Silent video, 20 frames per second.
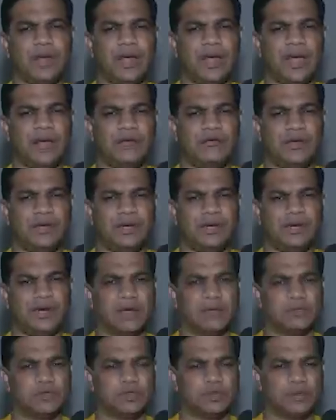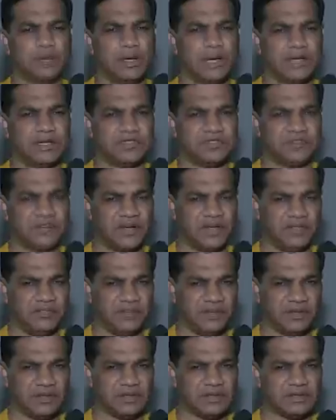And when it comes to the last
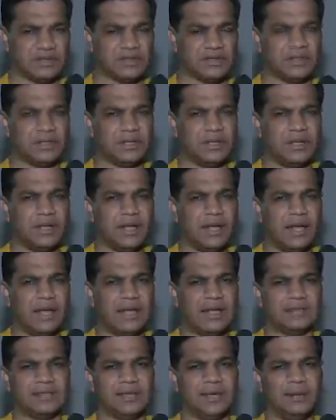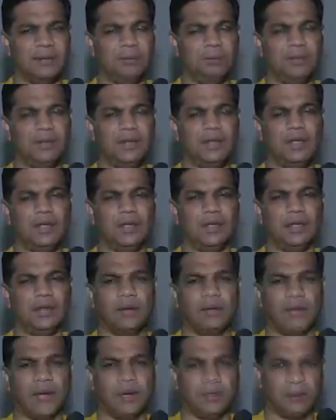5 years, as an MP,
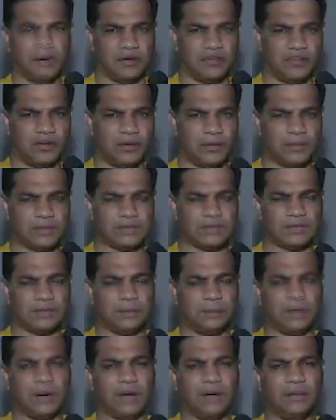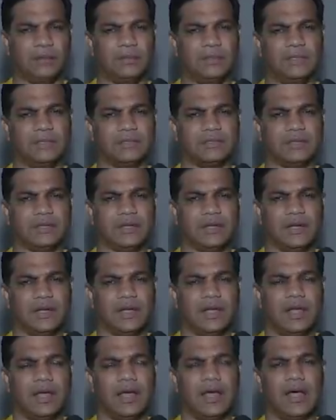my performance in the parliament,
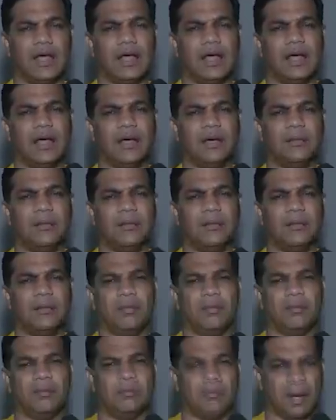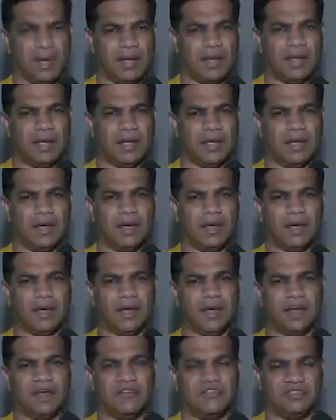my
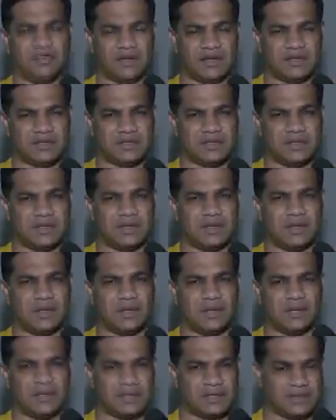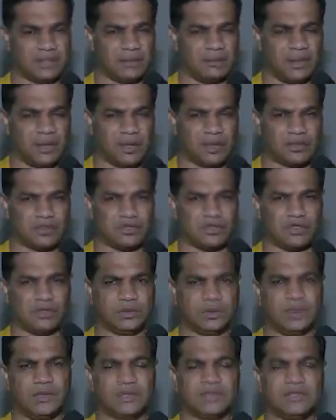efforts in nursing my
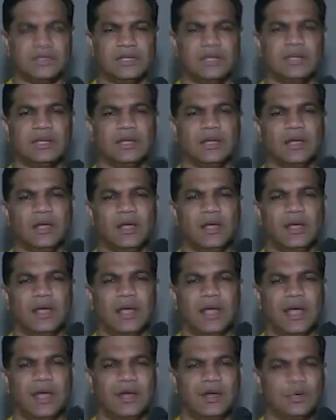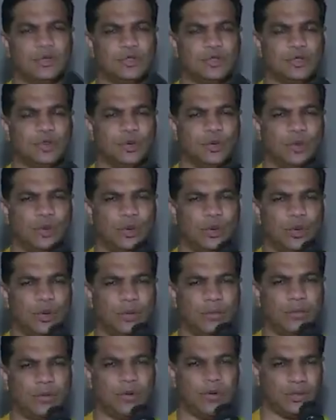constituency, and also
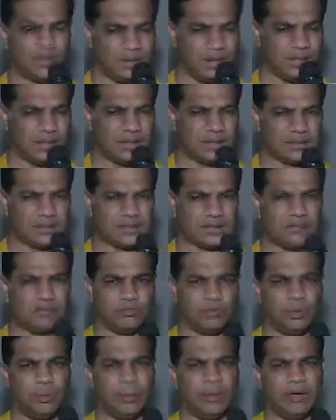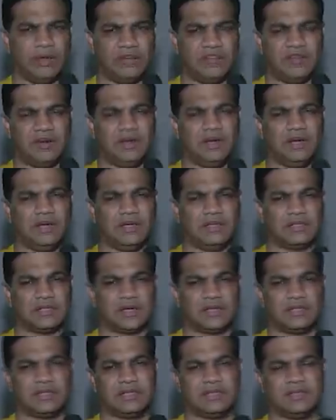politics would be definitely
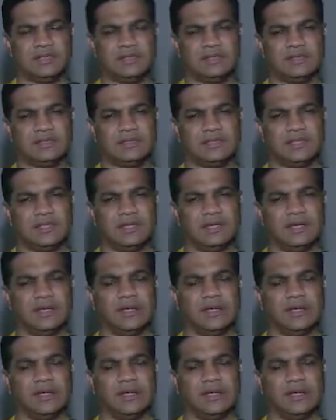discussed in this